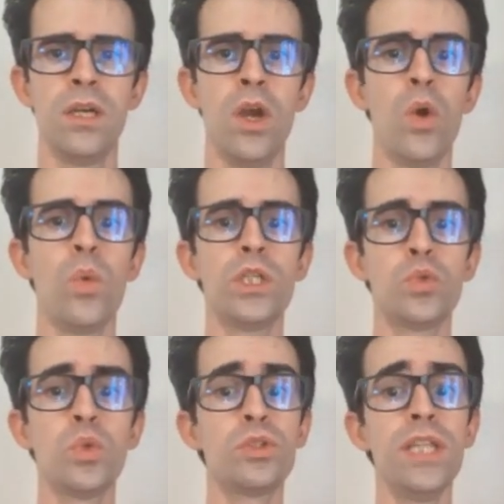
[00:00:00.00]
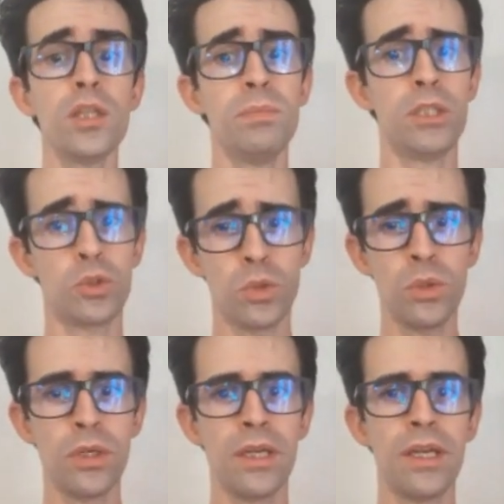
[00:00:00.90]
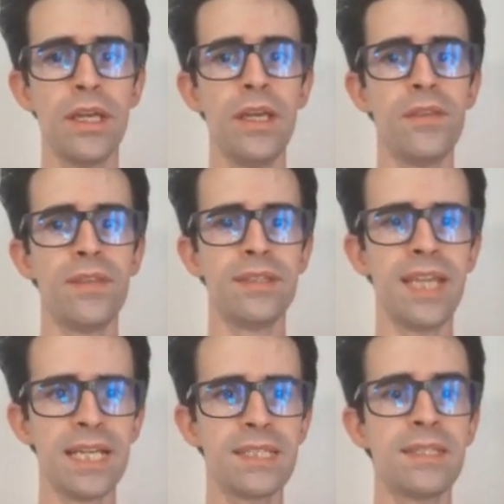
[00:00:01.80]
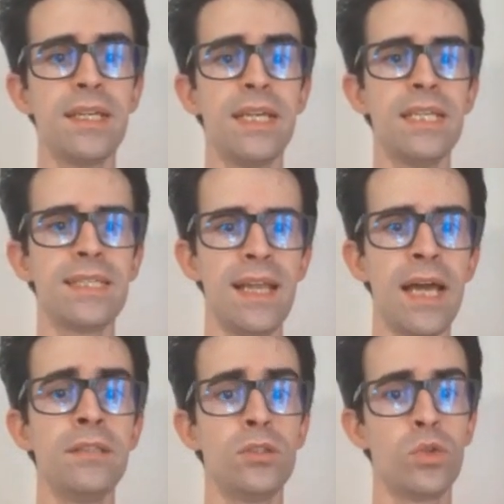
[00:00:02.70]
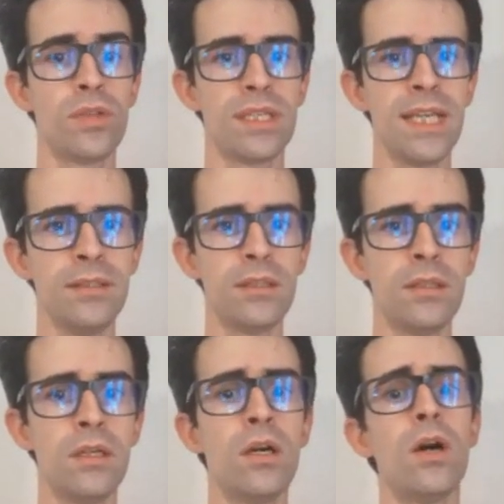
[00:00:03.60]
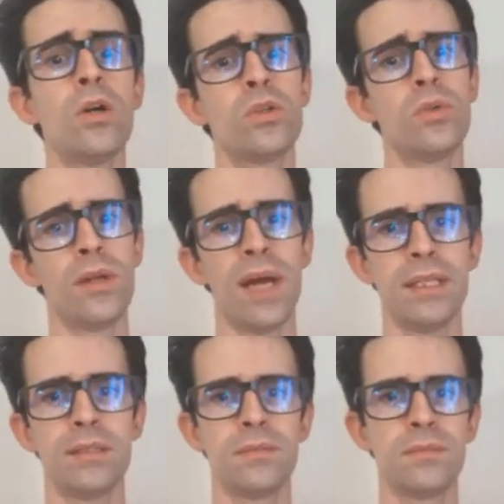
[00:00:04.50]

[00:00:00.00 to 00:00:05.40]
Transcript: which would not be true if the text is aligned to the center or to the right.